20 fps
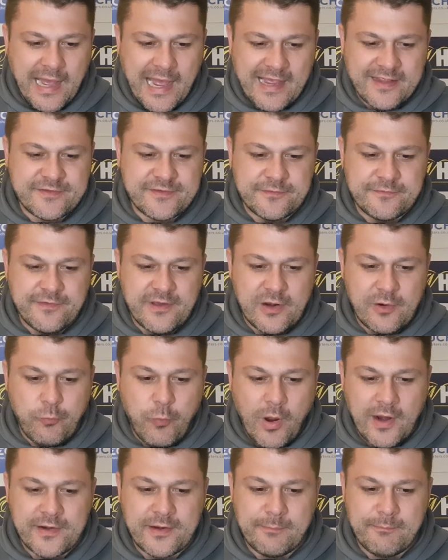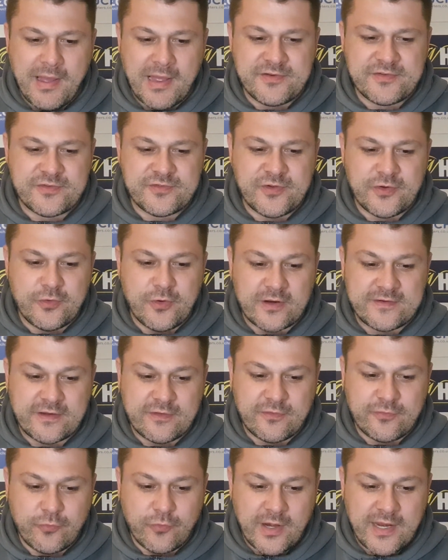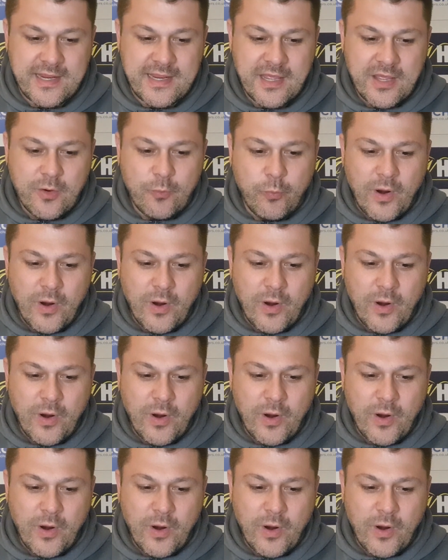Aston Villa 1, Manchester United 3,